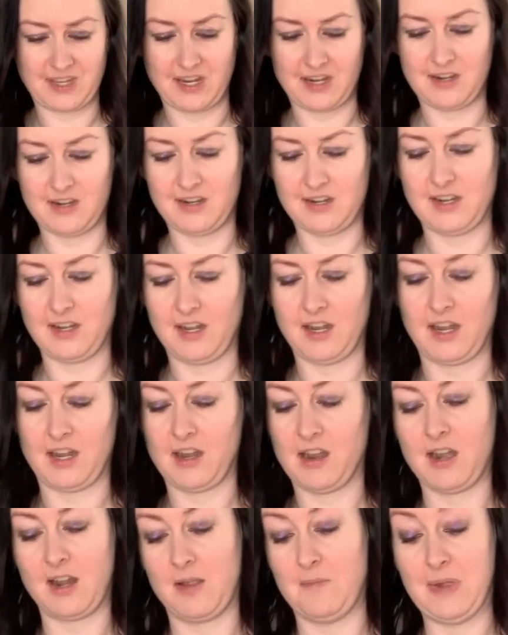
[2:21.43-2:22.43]
I, I,
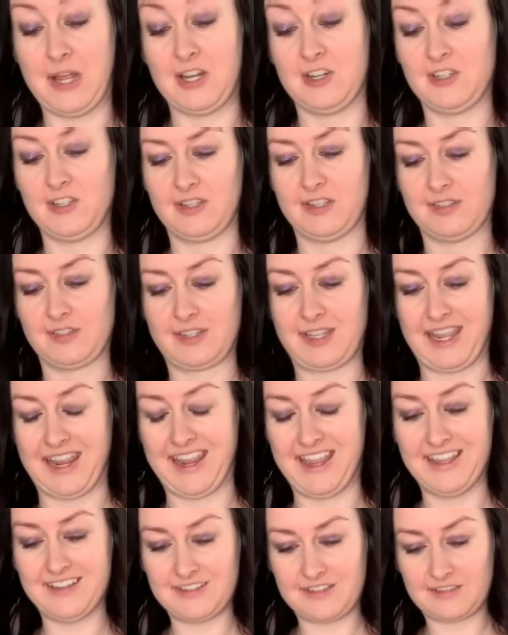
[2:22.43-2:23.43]
gotta imagine this
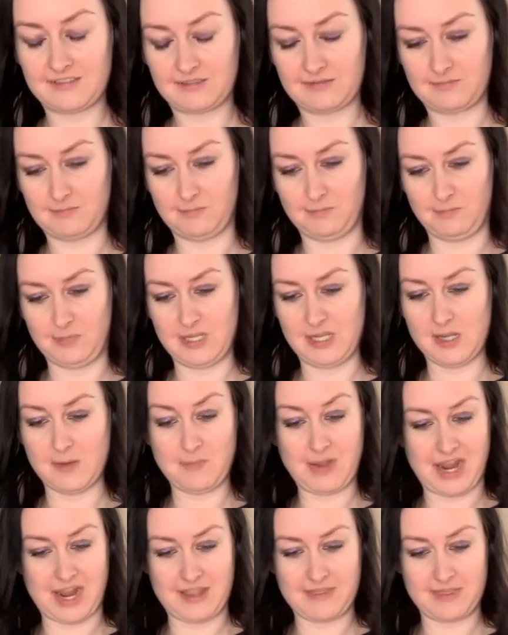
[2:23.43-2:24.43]
can't be a
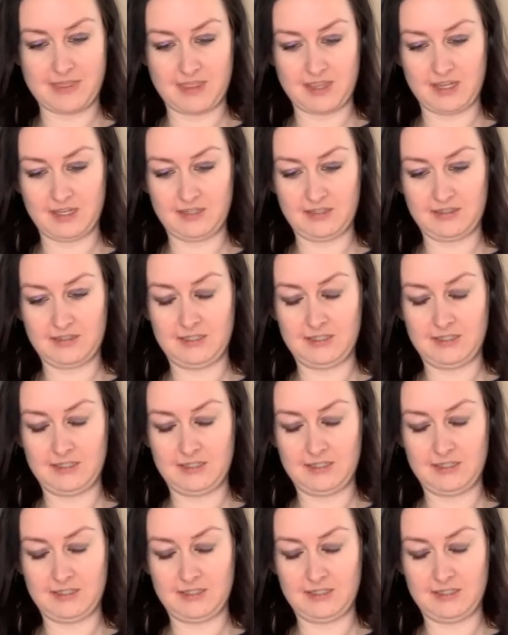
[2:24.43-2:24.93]
bad thing.